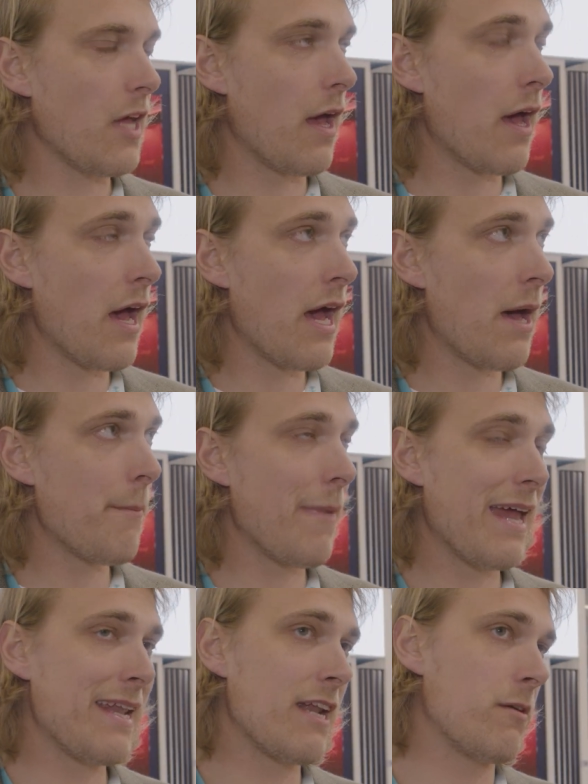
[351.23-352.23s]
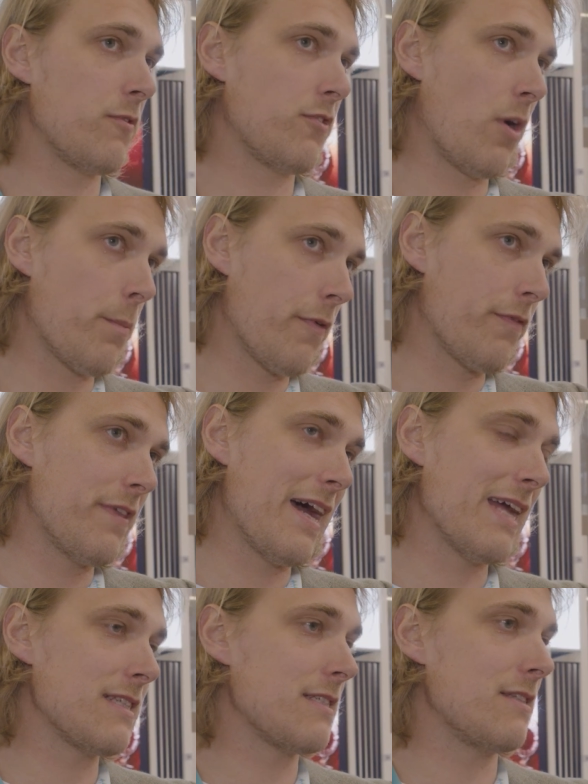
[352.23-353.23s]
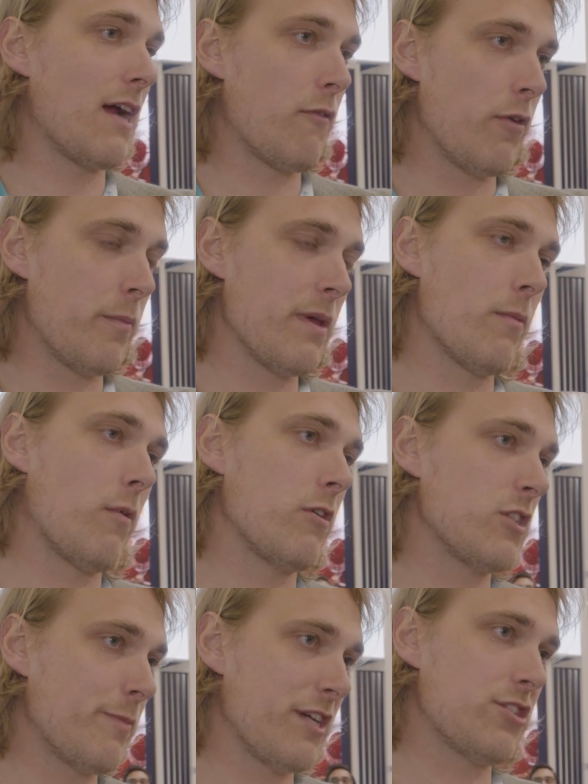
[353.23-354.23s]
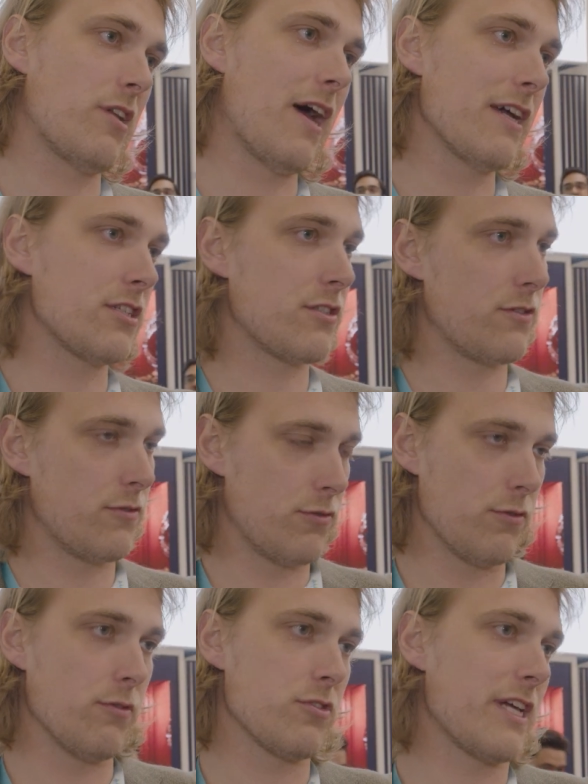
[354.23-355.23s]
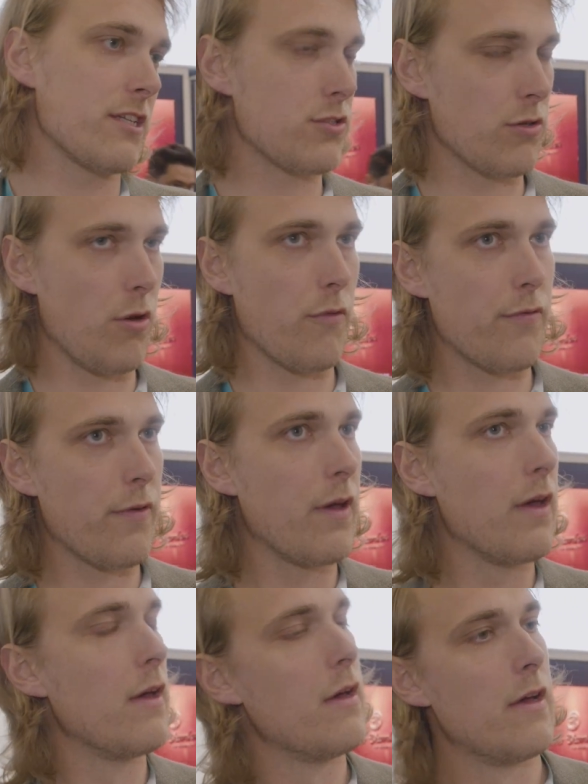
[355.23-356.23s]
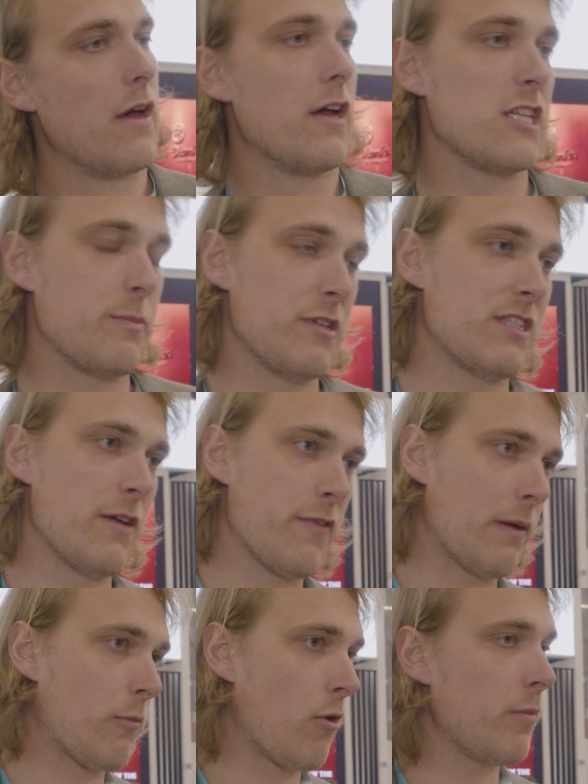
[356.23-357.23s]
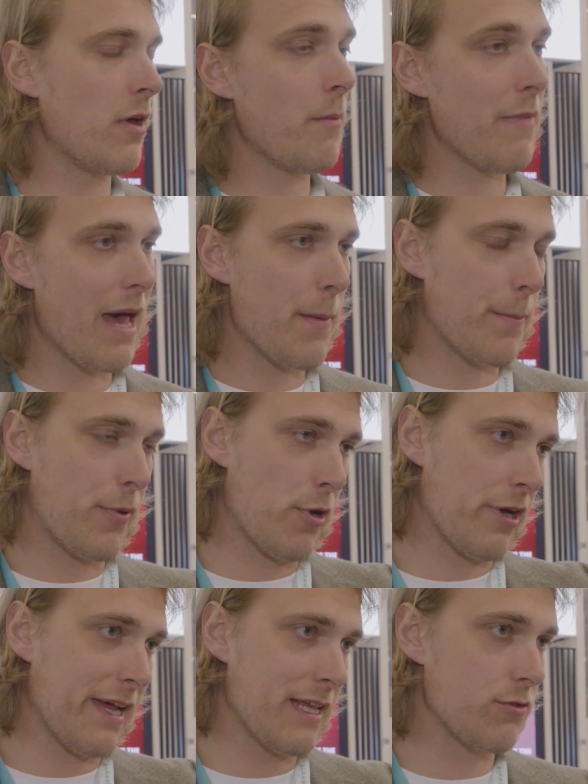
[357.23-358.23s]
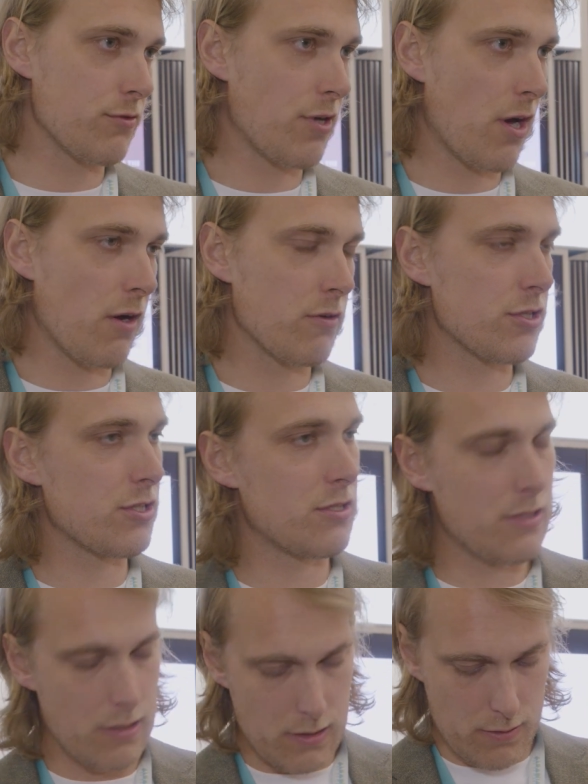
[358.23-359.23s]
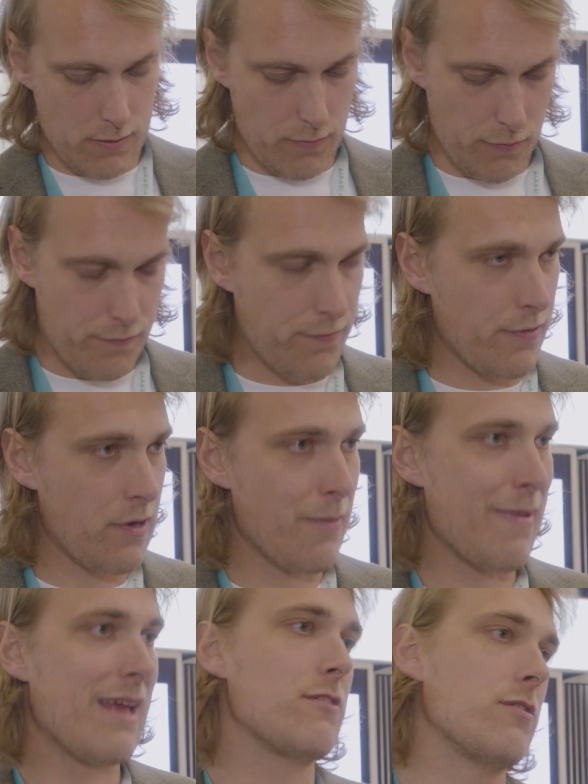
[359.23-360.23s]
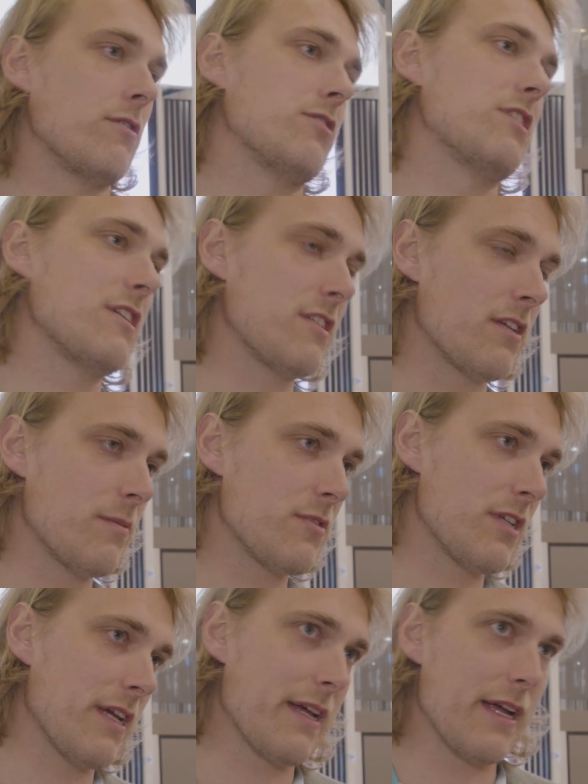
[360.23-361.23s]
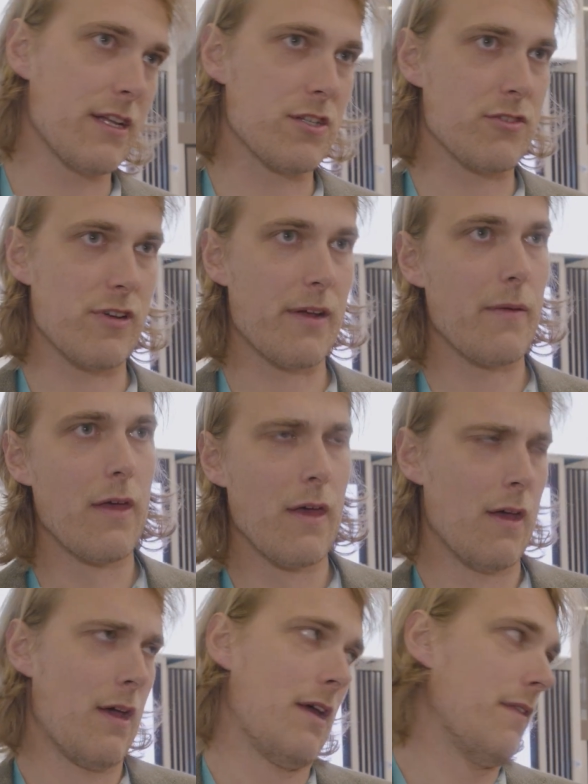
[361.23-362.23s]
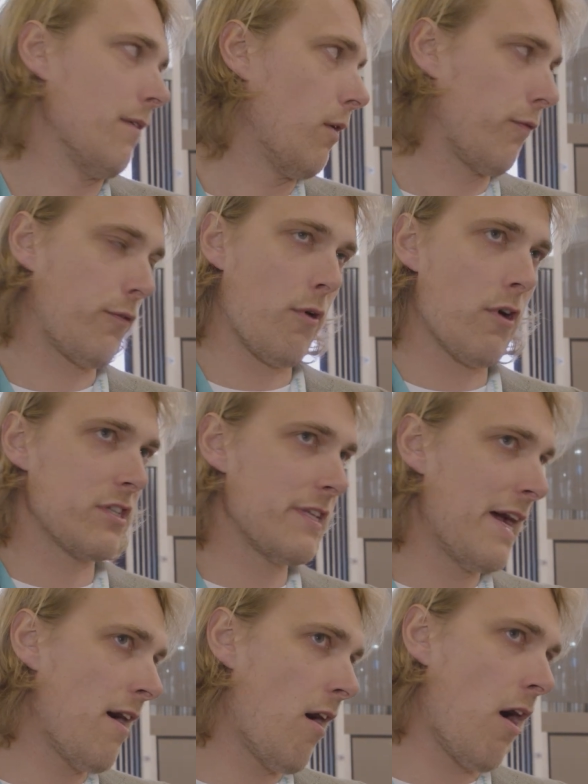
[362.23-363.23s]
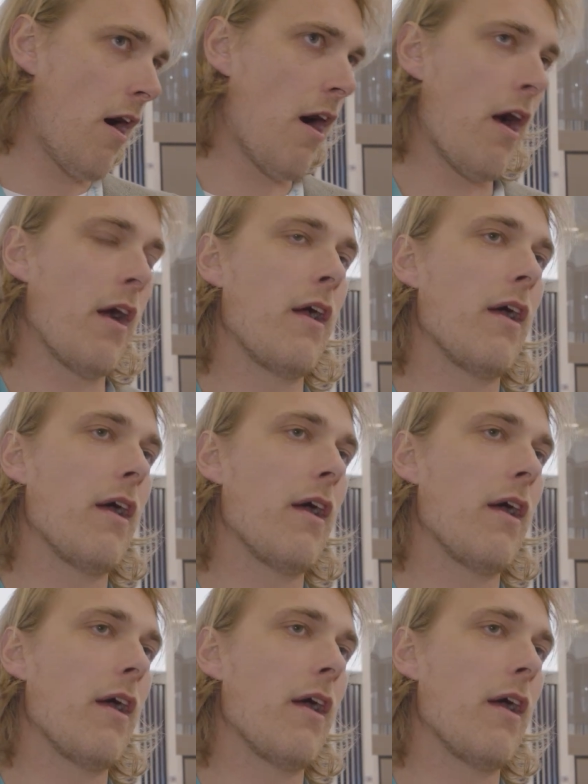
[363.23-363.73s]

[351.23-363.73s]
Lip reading: And then on top of that, there will be more specialized tools that solve a specific problem and plug into those fundamental systems in the industry. Of course, there are